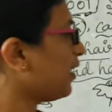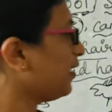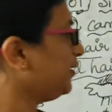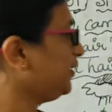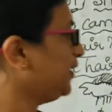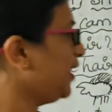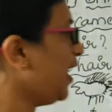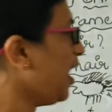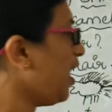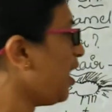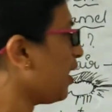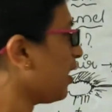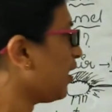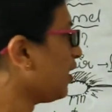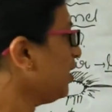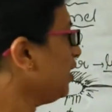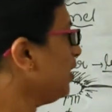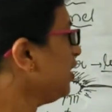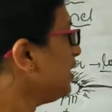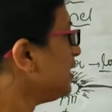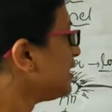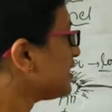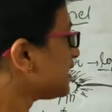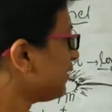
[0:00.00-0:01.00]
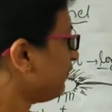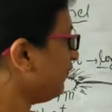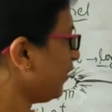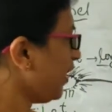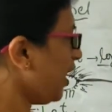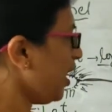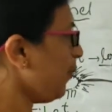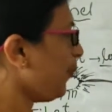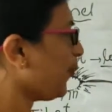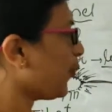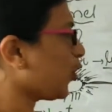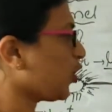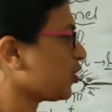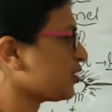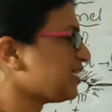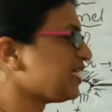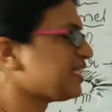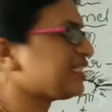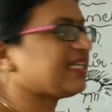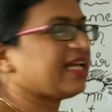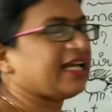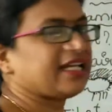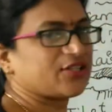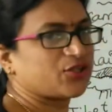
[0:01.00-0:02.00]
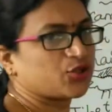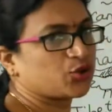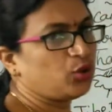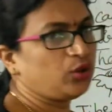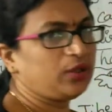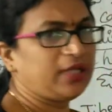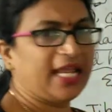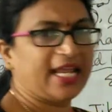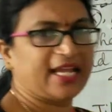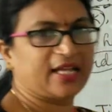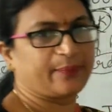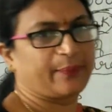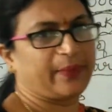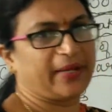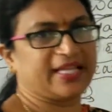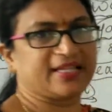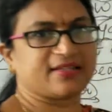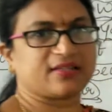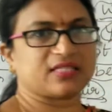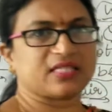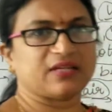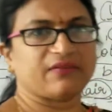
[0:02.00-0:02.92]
yarn, several process has to take place.